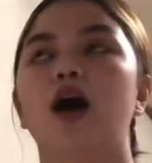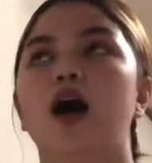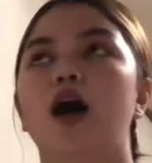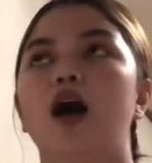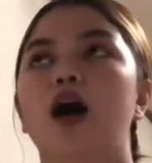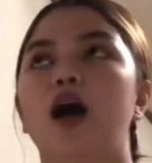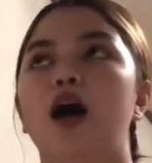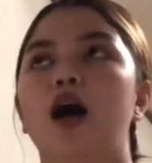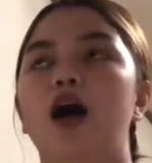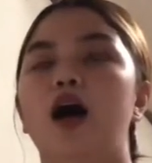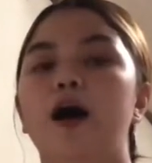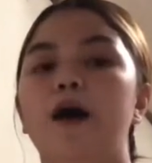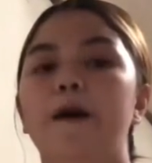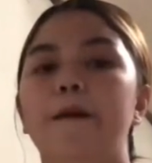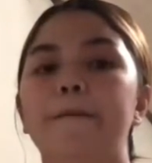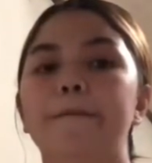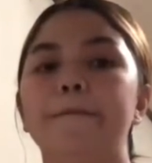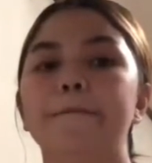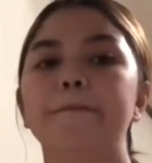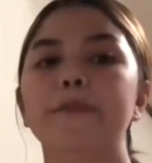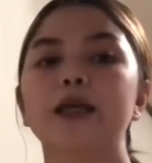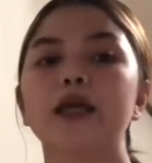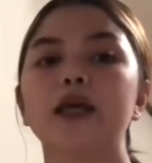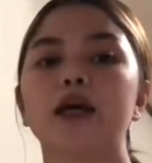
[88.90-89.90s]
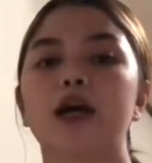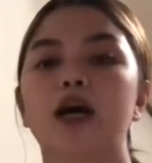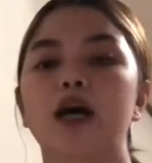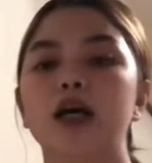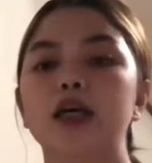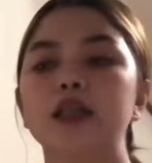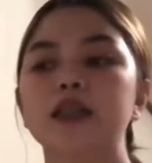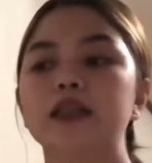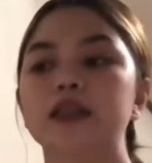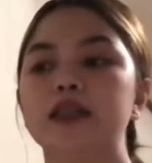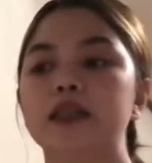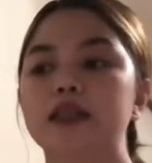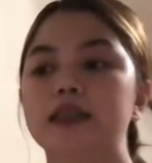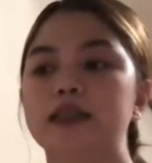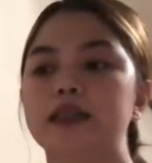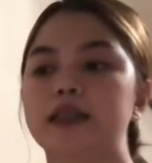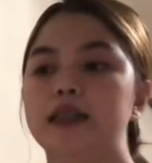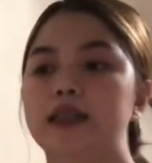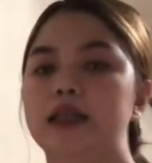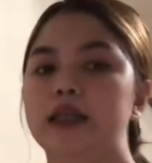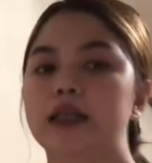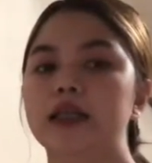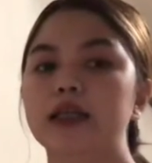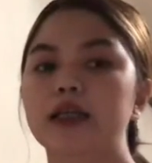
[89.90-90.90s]
because this
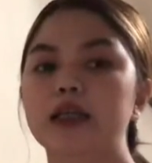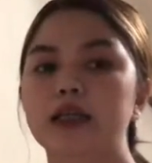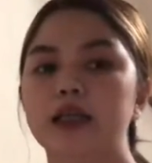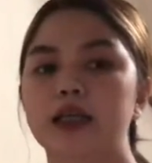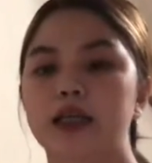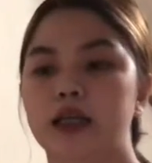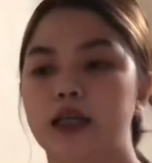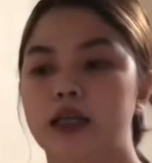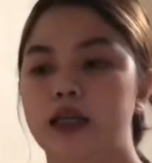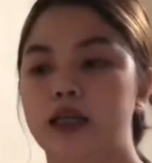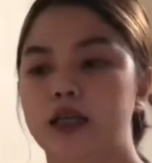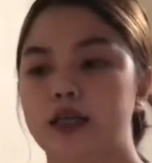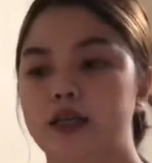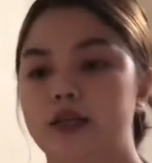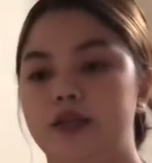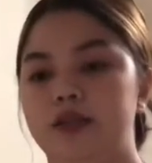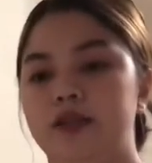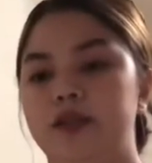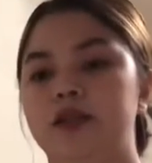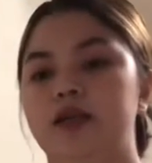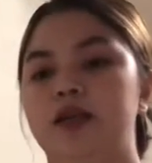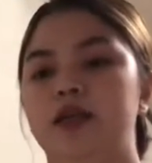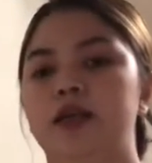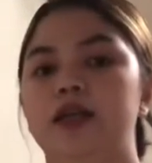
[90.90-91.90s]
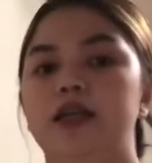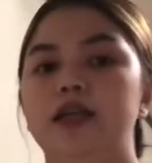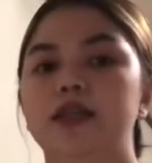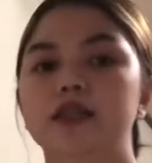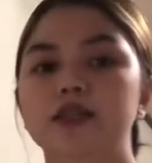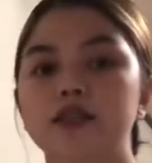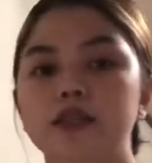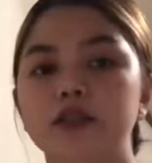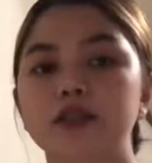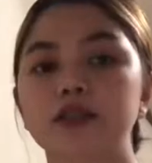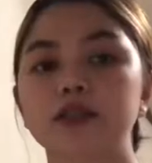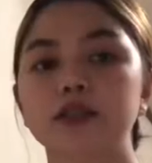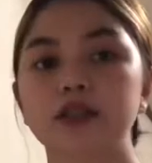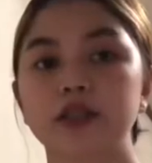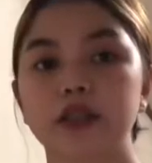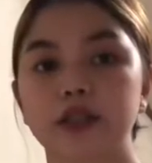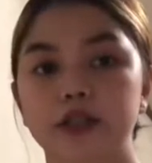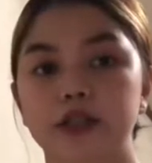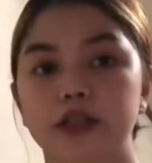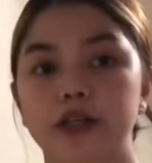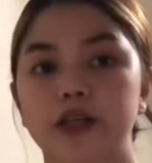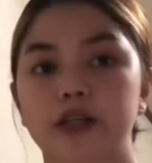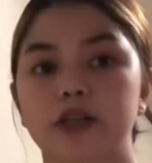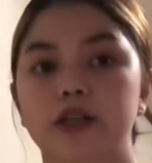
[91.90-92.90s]
sink here is
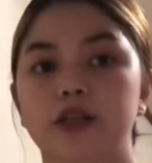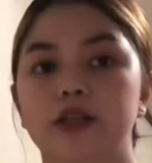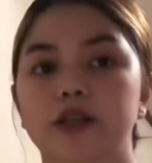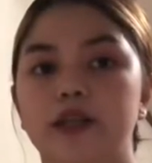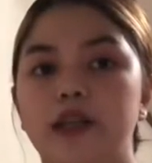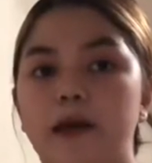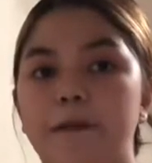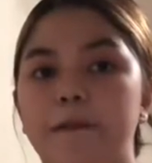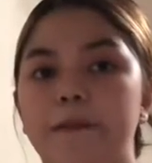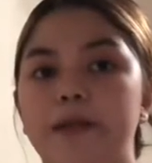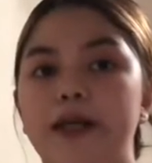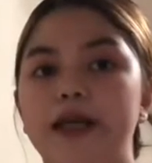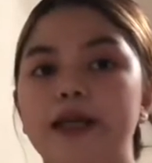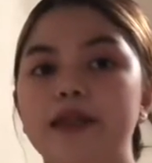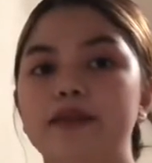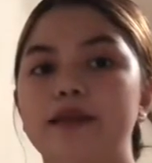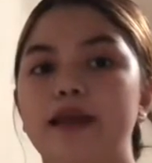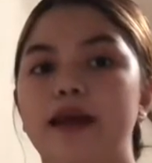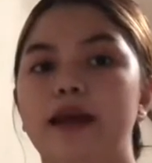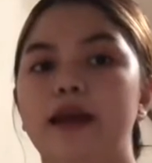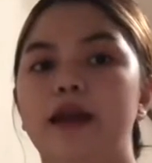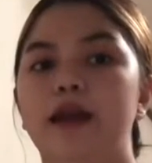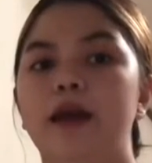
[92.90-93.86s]
considered contaminated.